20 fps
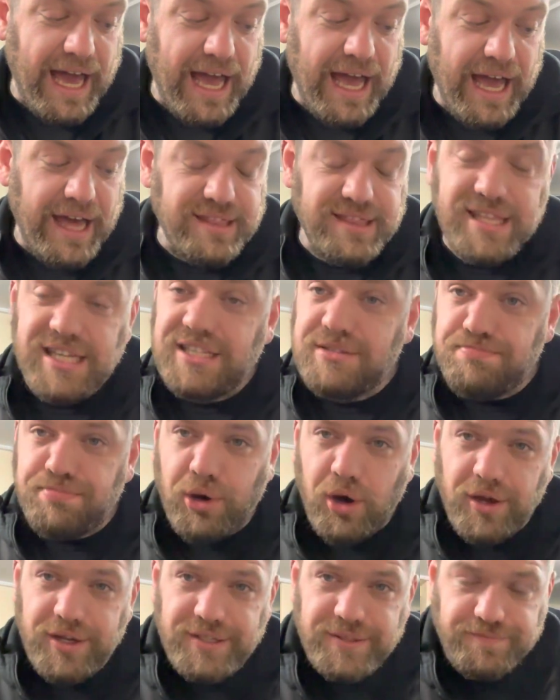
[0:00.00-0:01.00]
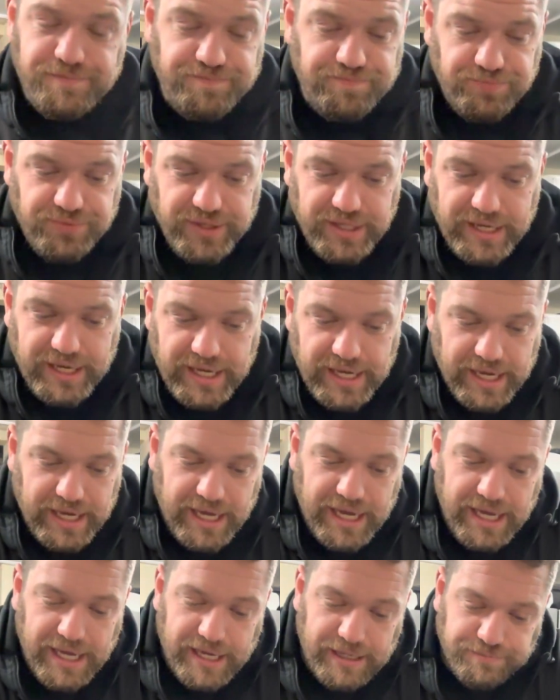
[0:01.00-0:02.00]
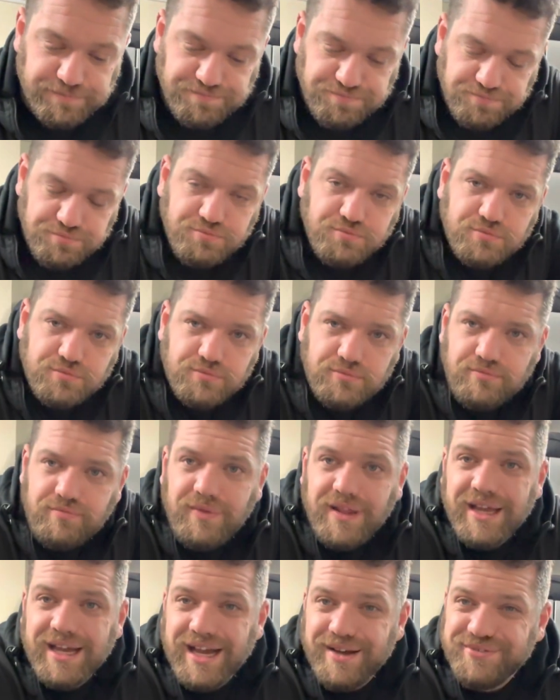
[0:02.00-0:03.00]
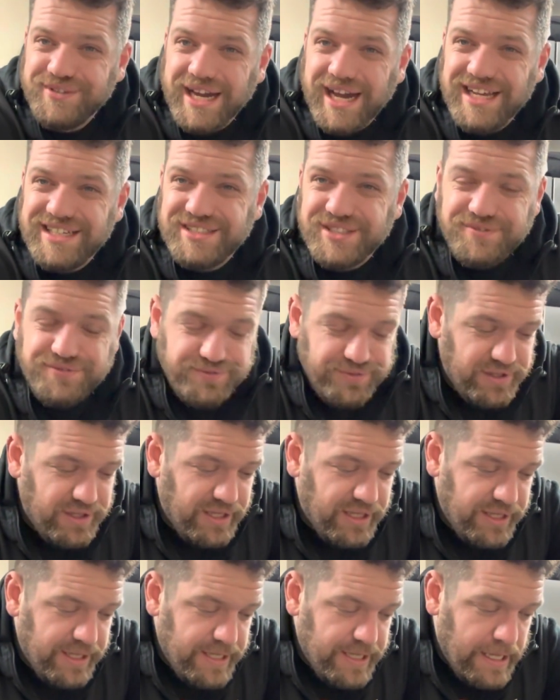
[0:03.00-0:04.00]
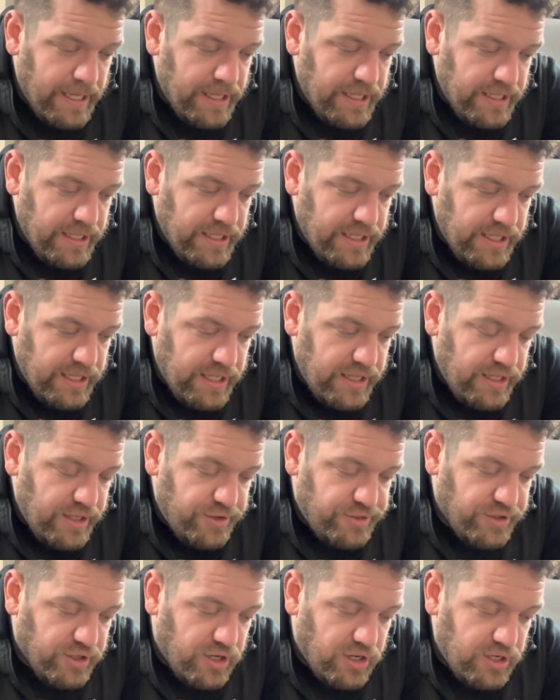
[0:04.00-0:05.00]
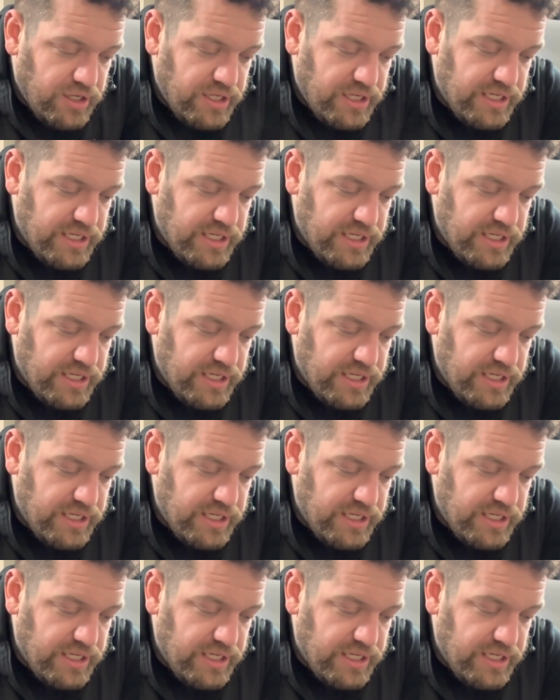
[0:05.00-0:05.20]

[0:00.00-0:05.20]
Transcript: At this point, I've kind of thought